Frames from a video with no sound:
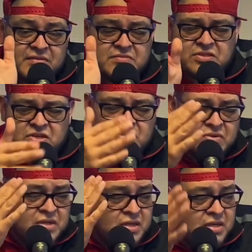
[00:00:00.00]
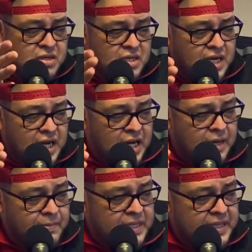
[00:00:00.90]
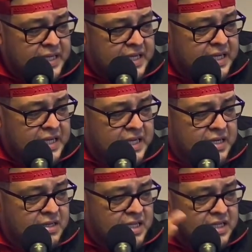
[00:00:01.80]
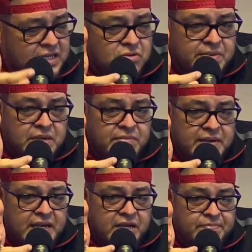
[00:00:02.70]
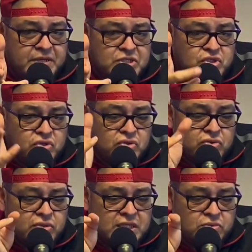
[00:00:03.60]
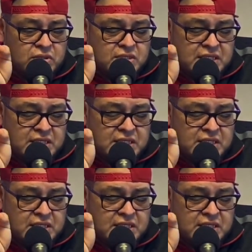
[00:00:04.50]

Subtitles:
So, and then La Liga will be coming back here pretty soon, as well as the